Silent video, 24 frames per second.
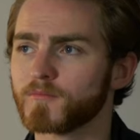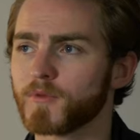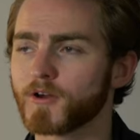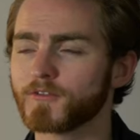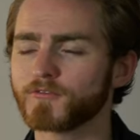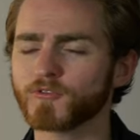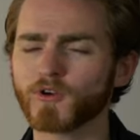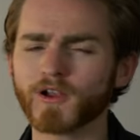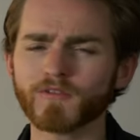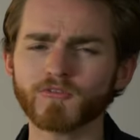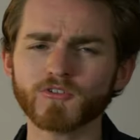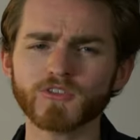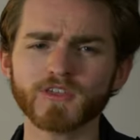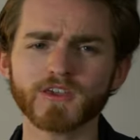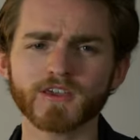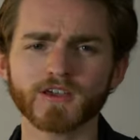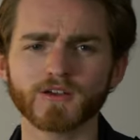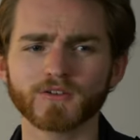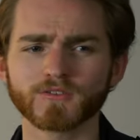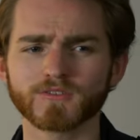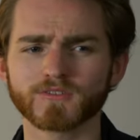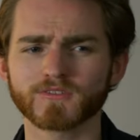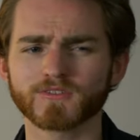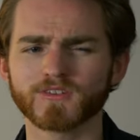But for everything
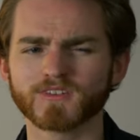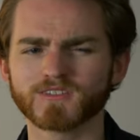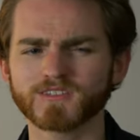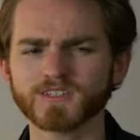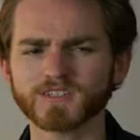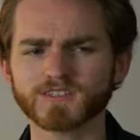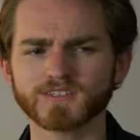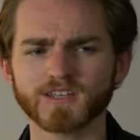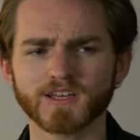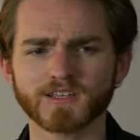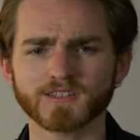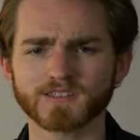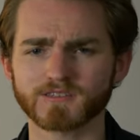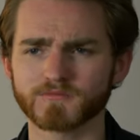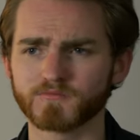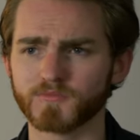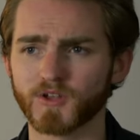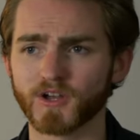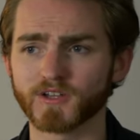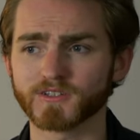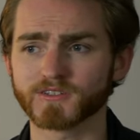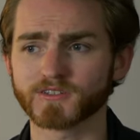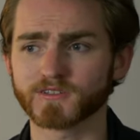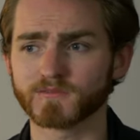else, the 6S
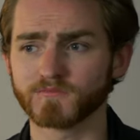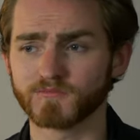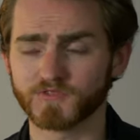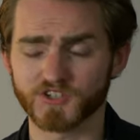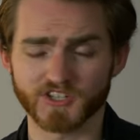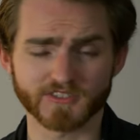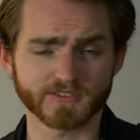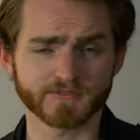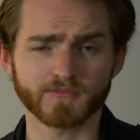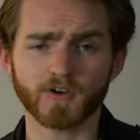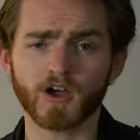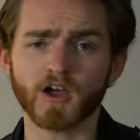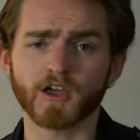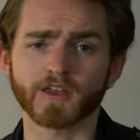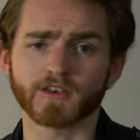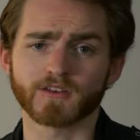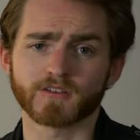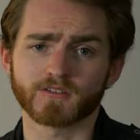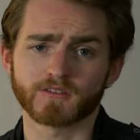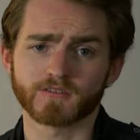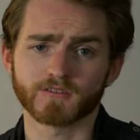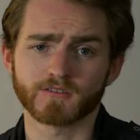does just fine.